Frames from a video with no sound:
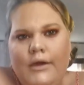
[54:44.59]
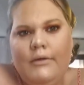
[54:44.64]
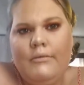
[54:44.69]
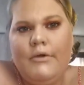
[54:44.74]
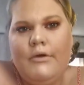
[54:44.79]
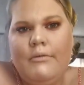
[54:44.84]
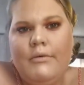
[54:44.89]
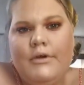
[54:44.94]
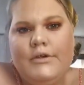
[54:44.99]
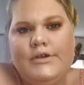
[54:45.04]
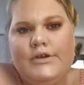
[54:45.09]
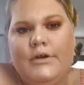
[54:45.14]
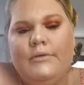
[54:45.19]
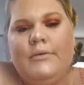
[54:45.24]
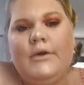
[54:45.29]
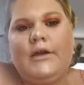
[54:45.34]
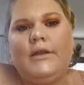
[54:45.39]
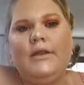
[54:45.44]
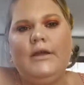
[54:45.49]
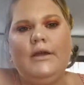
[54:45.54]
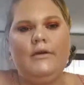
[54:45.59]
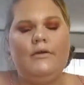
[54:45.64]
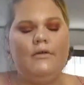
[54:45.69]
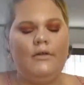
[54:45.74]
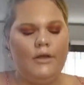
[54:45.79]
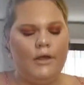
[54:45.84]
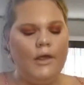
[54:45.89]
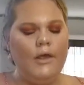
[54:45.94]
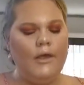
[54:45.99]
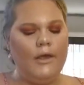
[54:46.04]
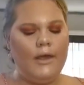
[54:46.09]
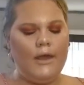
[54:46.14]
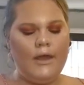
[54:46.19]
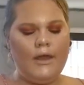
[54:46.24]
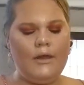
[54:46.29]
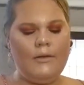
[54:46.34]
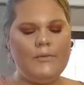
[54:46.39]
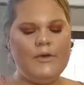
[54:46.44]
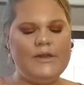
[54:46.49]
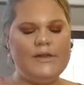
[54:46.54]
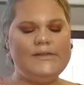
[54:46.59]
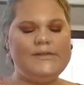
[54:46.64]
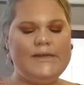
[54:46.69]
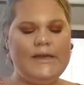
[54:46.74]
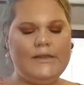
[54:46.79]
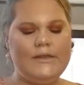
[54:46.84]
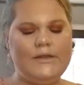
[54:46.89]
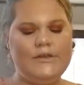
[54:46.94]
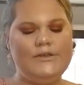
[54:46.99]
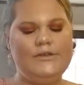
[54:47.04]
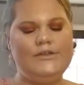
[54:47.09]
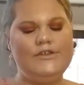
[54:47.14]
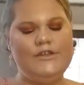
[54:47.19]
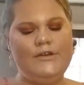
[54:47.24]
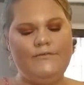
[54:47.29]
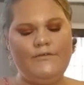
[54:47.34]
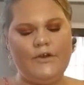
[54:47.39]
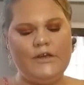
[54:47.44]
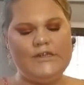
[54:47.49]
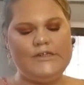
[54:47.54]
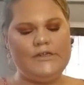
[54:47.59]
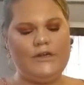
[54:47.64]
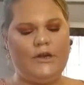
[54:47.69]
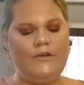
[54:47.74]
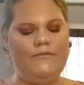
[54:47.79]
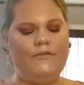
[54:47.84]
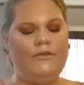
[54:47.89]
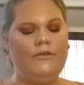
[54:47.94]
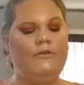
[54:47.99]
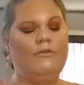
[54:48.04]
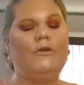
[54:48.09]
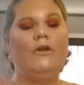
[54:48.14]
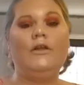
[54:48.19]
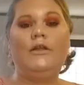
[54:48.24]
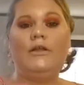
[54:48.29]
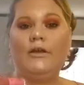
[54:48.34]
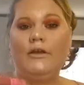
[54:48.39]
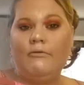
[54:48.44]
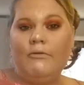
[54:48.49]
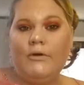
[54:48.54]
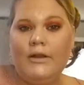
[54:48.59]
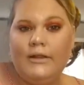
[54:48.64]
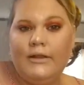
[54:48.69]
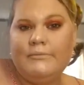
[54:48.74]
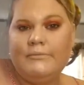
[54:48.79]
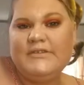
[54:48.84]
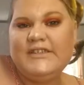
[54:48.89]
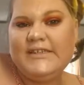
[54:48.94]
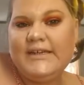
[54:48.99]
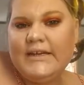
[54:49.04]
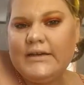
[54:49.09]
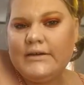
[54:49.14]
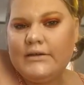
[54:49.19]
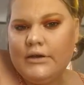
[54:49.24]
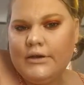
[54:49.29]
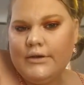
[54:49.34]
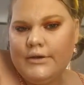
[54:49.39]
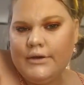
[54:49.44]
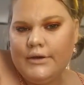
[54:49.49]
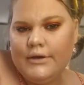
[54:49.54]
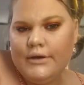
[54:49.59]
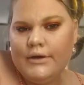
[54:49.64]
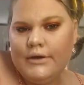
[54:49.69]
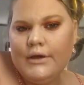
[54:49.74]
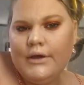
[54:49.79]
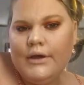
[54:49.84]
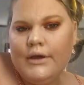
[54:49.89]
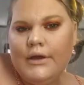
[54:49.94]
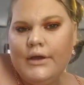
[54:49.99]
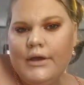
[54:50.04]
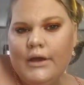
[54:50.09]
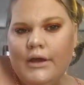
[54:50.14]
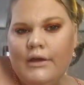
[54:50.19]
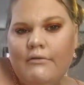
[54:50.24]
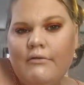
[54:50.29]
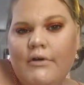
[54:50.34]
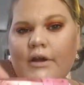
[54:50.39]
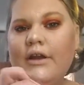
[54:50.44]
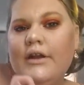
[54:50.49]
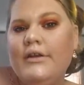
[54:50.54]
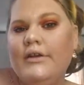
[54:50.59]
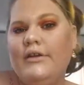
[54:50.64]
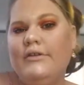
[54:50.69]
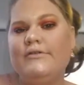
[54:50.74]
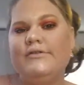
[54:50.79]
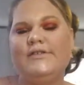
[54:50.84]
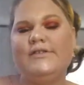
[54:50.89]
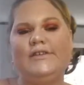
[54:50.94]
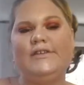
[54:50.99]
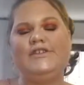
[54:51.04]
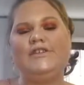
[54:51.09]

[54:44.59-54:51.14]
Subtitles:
I'm going to take the Jeffree Star Velour Liquid Lipstick. And we're going to use the shade Calabasas.